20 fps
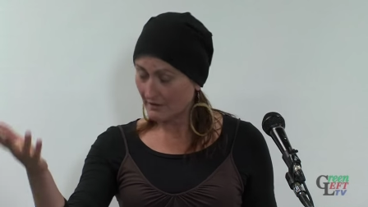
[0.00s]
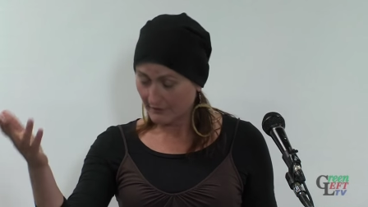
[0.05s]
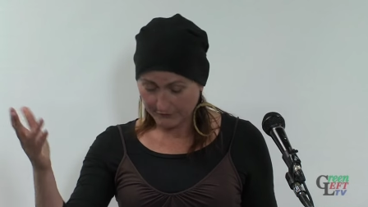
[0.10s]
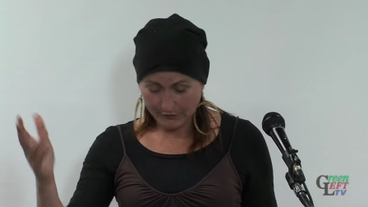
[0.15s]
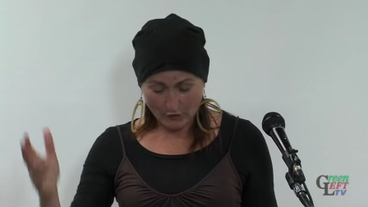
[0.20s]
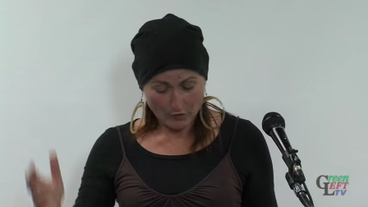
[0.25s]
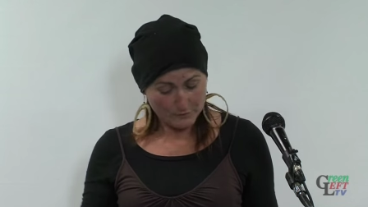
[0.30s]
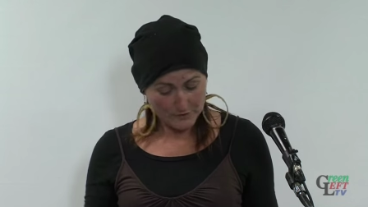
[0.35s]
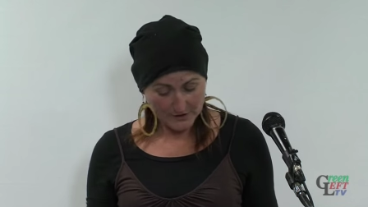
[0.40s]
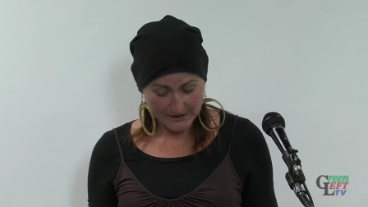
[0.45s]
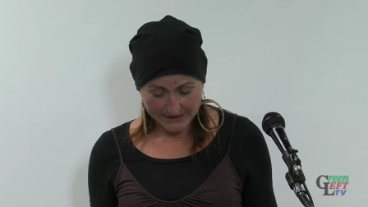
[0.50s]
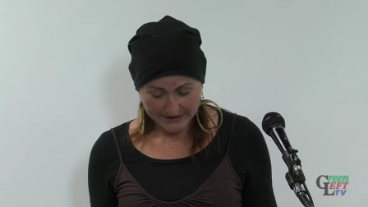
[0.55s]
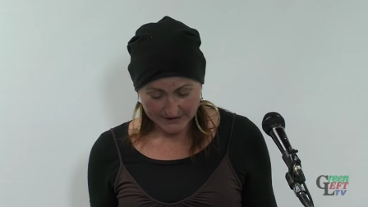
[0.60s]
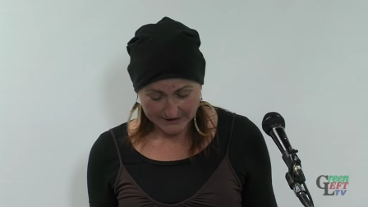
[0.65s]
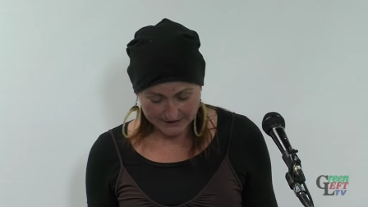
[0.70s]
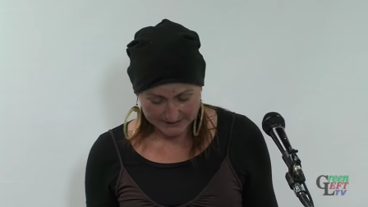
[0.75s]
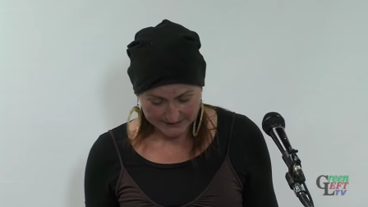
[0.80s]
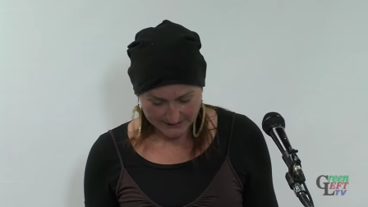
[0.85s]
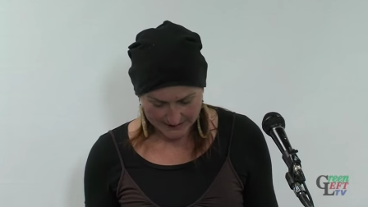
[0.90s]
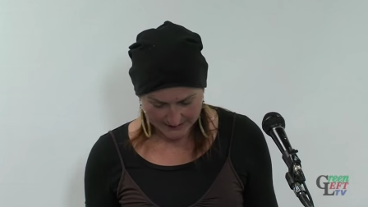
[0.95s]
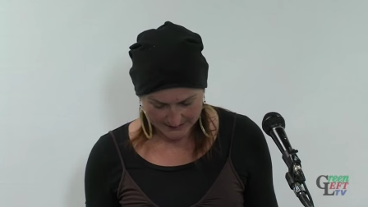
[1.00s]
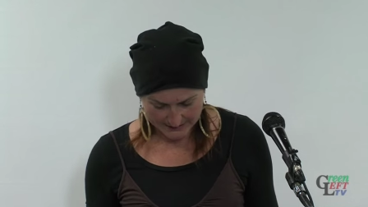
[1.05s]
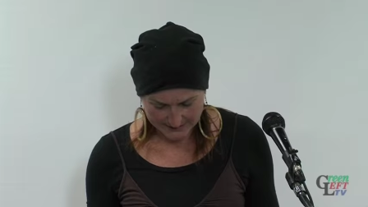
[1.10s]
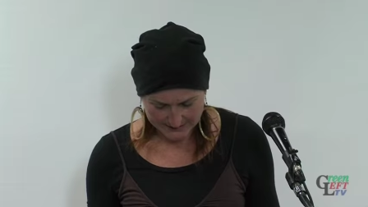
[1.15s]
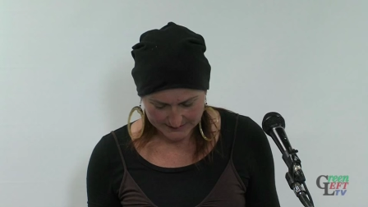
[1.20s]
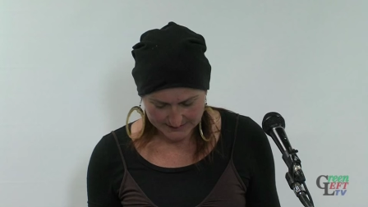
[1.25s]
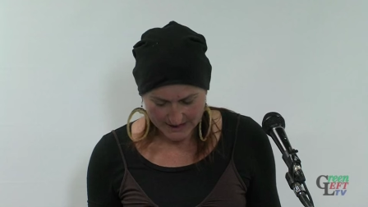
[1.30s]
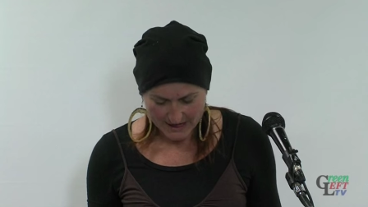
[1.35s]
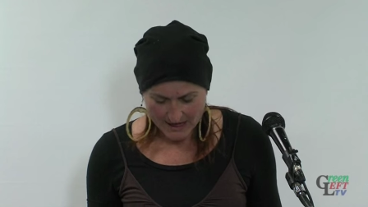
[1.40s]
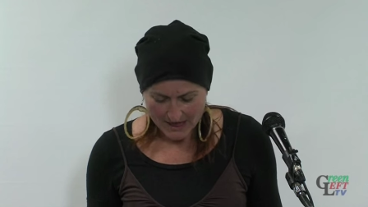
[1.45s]
formulated it like
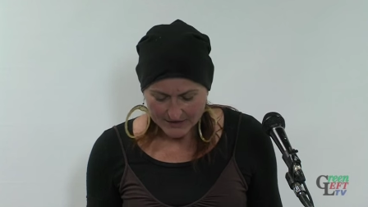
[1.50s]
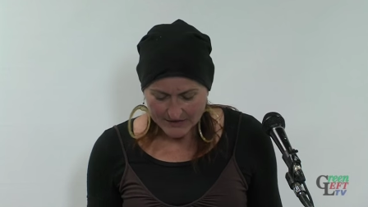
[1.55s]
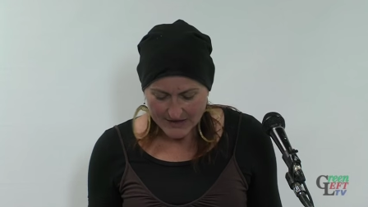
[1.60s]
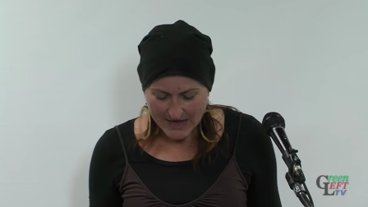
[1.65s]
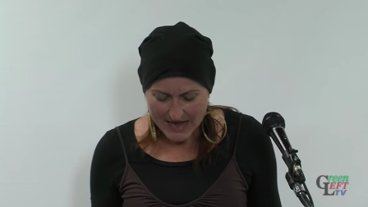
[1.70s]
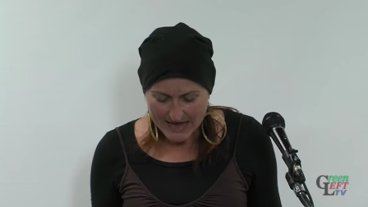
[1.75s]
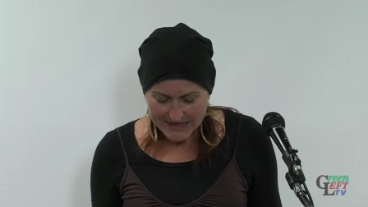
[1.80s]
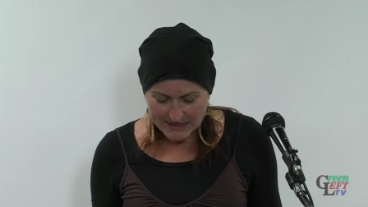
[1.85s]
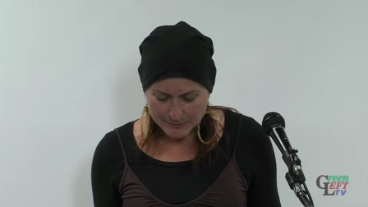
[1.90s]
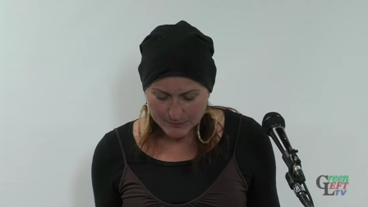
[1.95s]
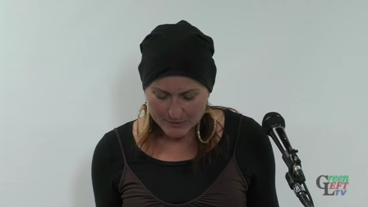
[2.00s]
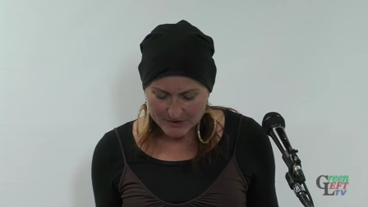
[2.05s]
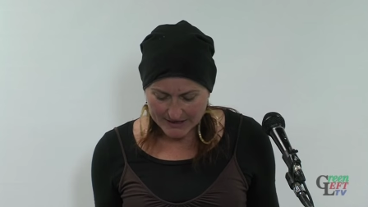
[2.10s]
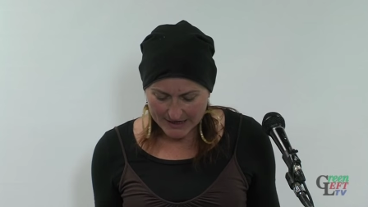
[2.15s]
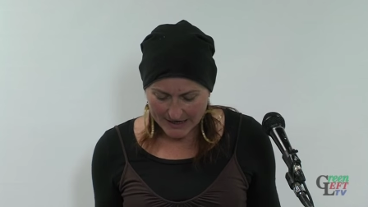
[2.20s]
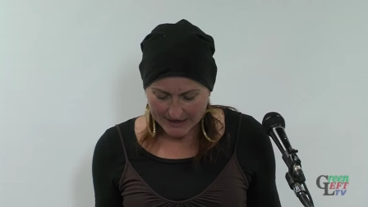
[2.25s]
this The husband